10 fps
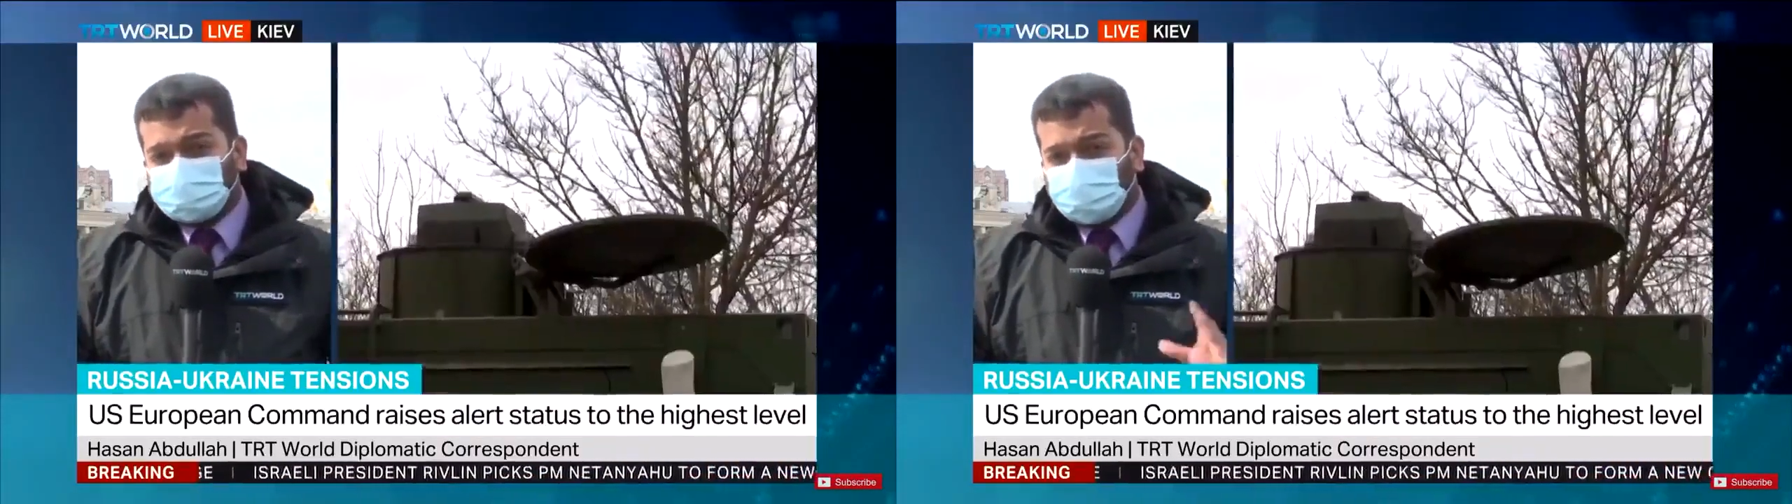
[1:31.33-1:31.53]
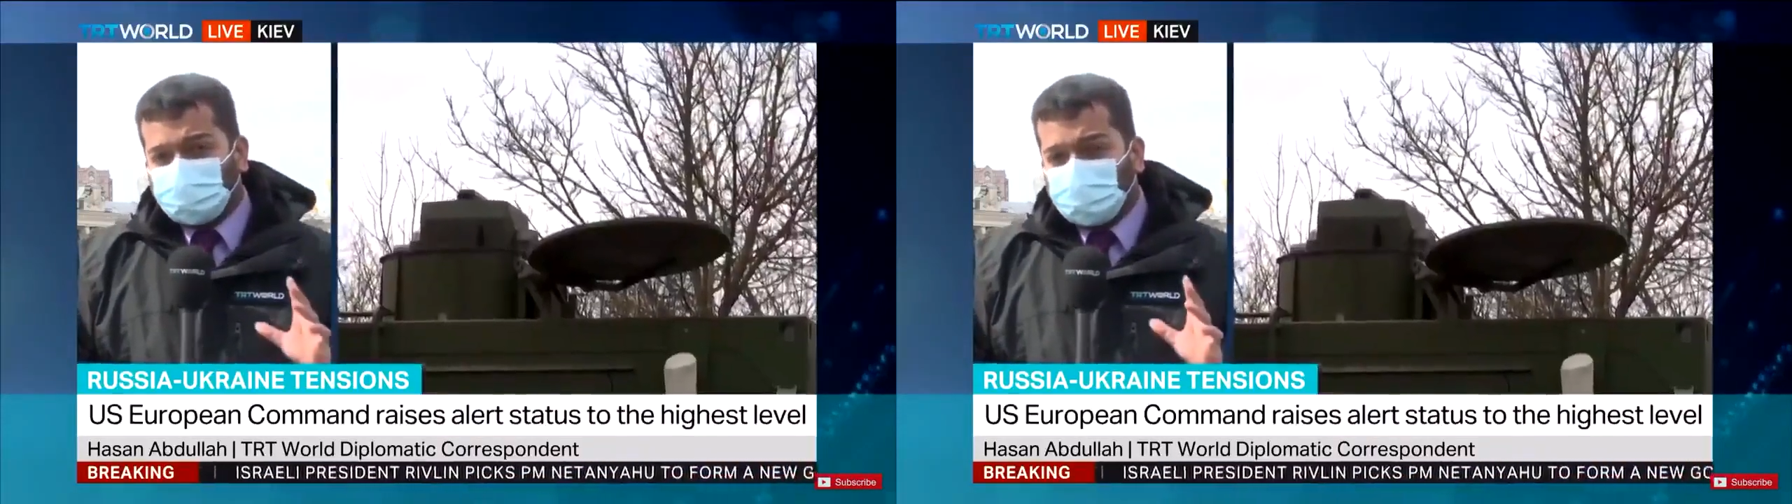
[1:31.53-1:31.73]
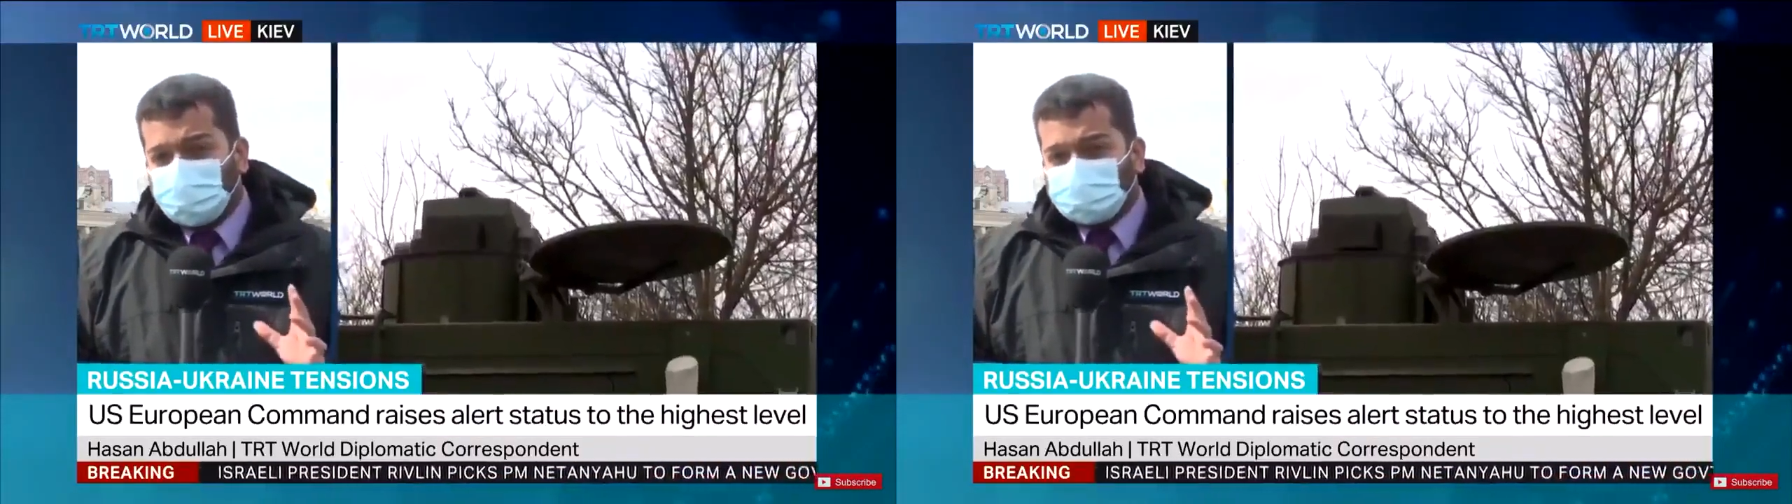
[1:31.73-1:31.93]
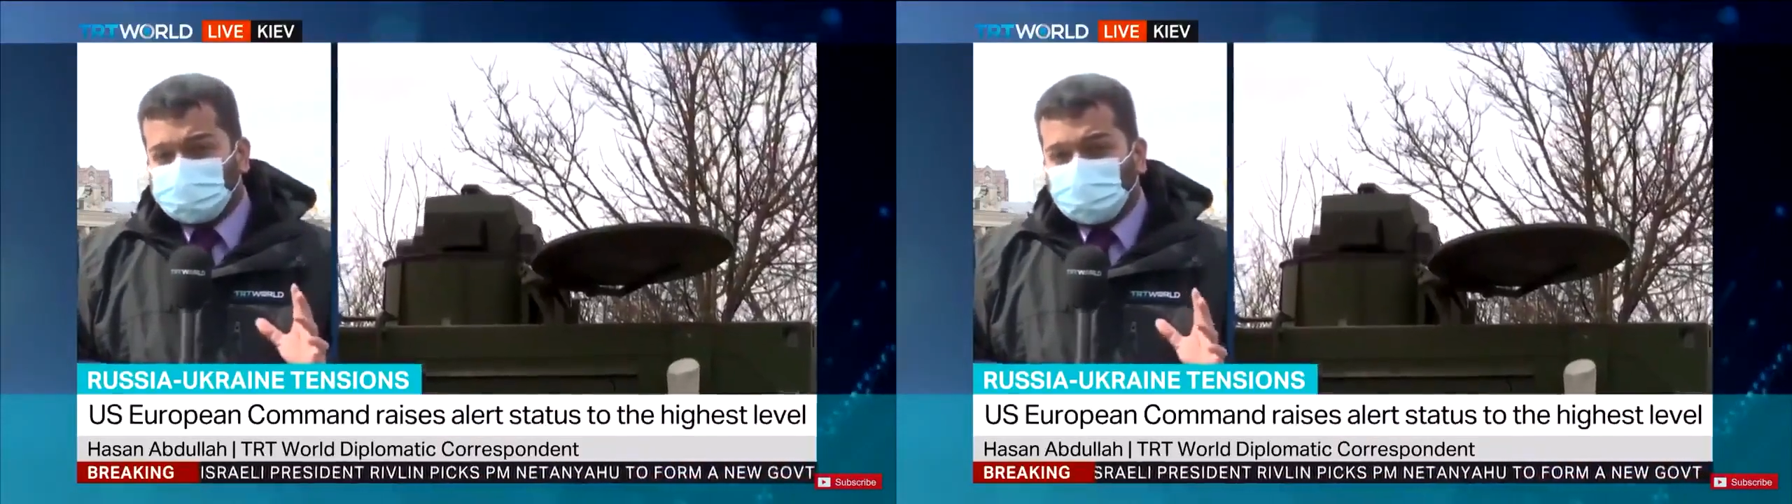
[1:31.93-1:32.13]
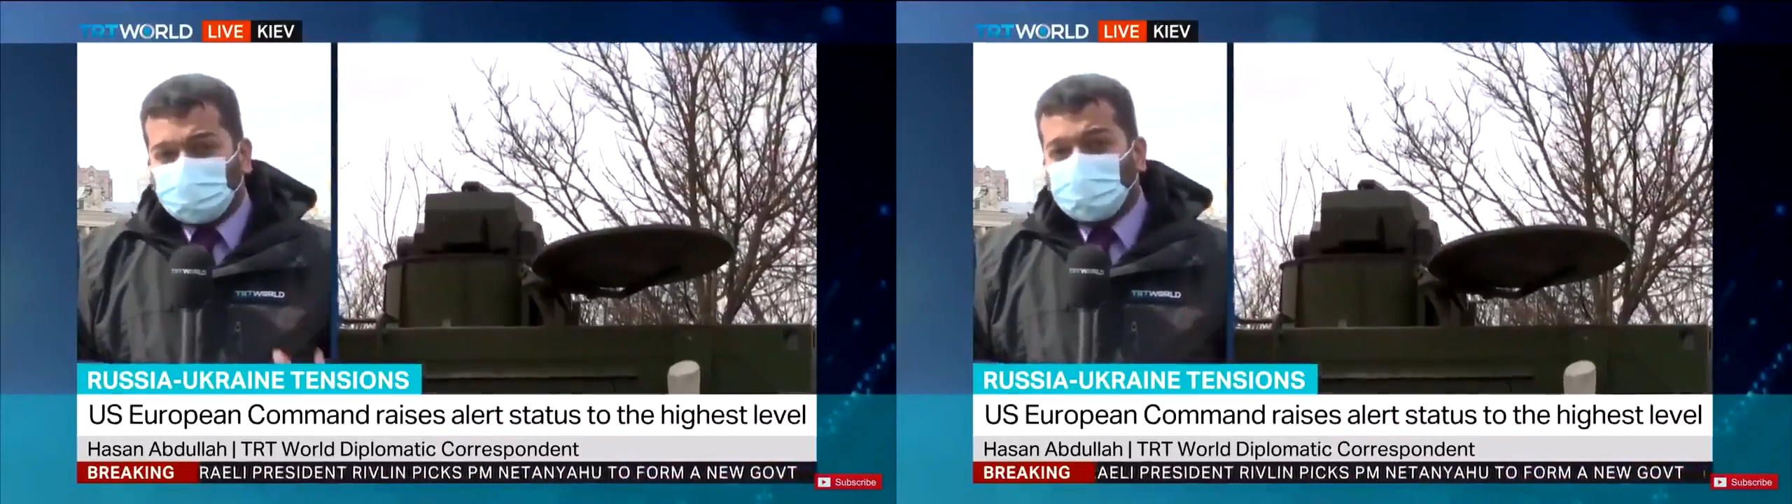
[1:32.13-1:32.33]
So
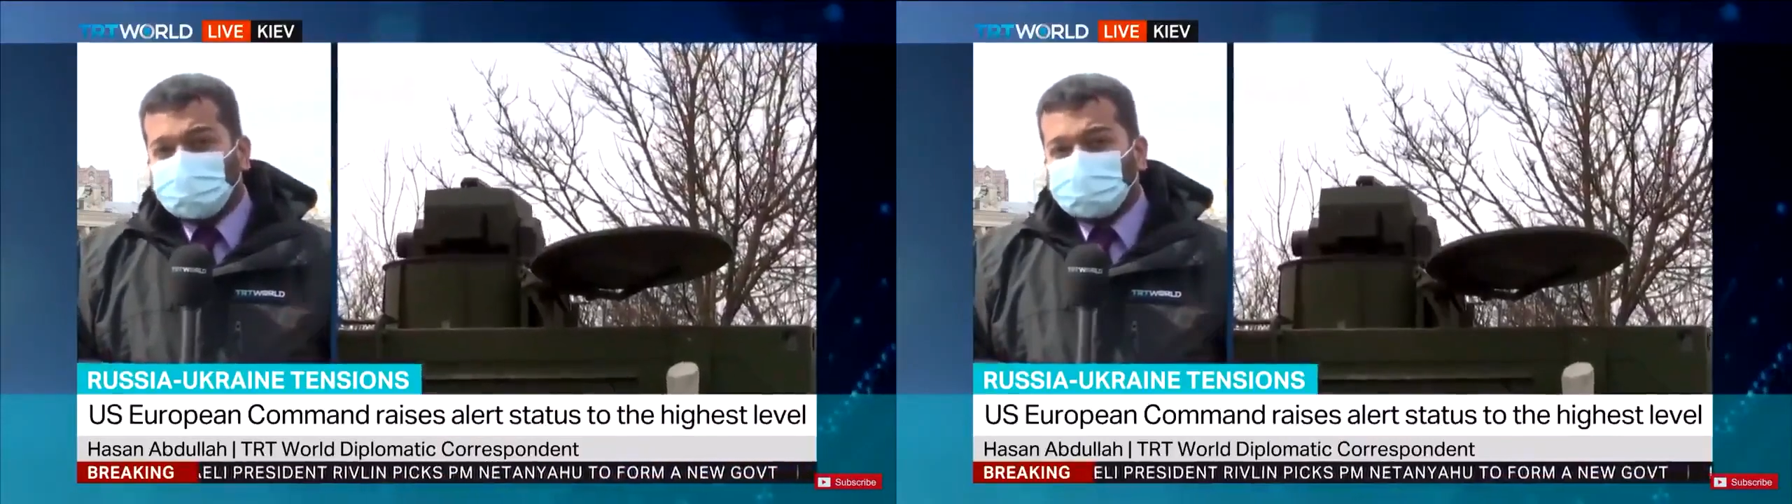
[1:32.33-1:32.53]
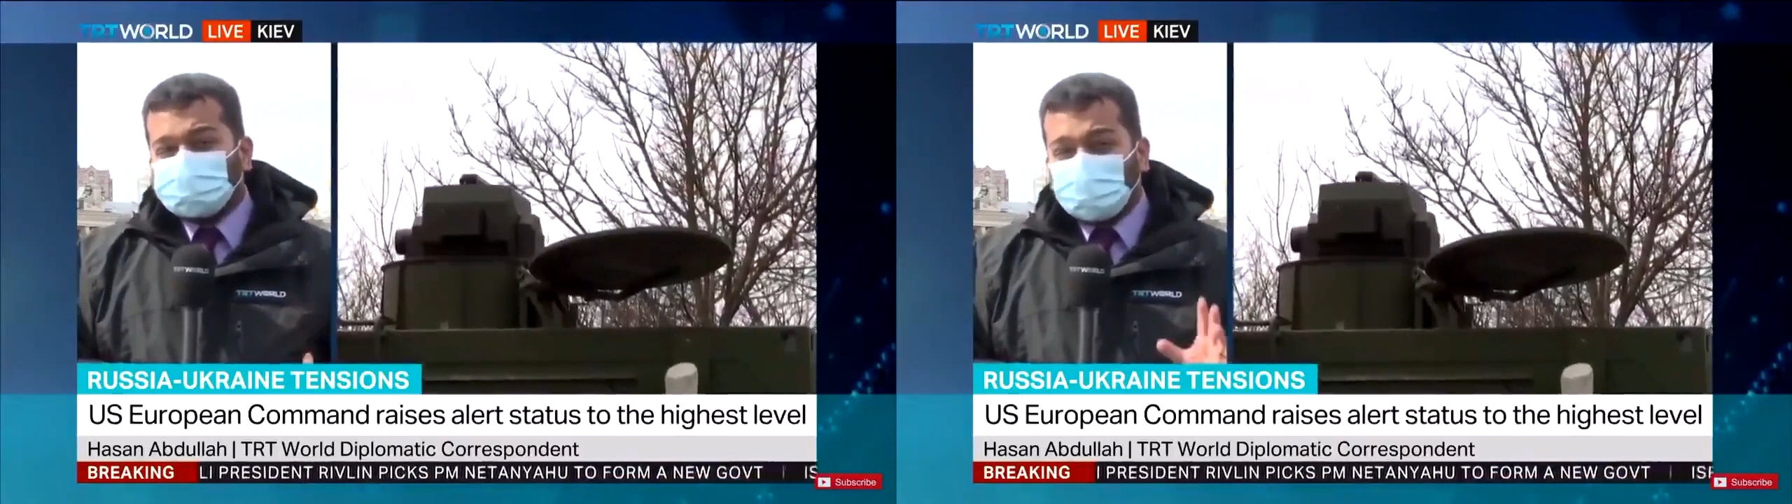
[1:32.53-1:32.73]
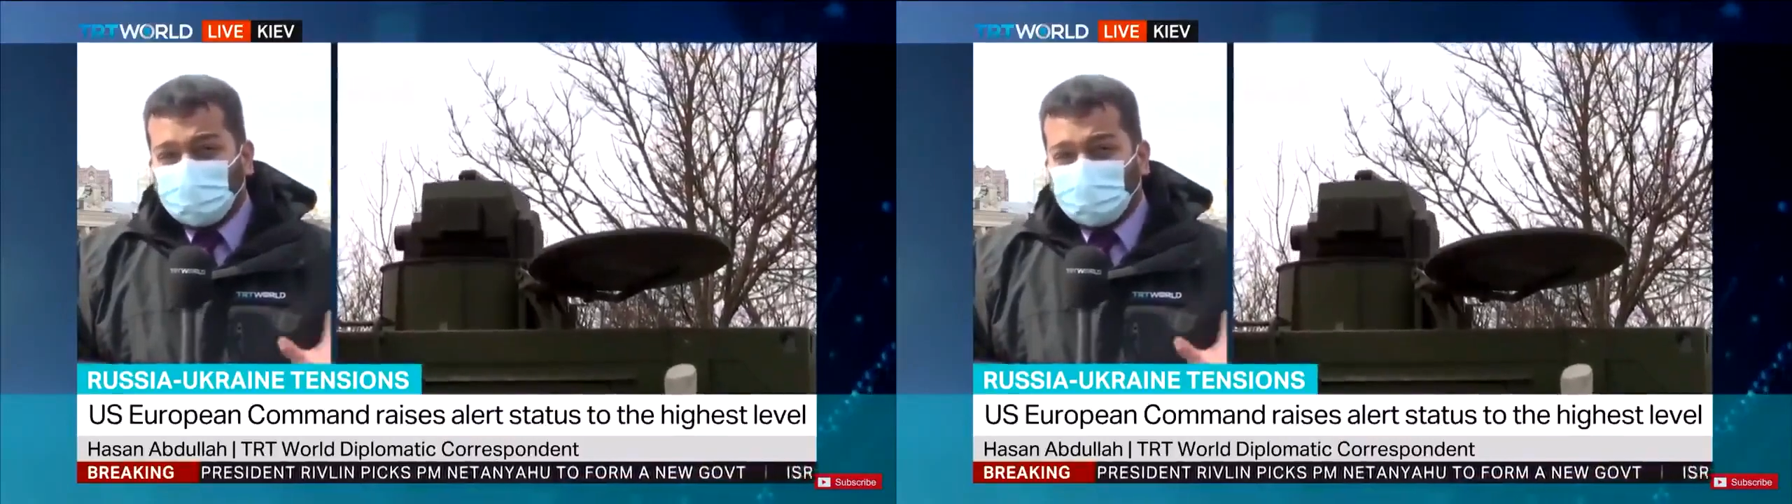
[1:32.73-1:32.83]
Ukraine's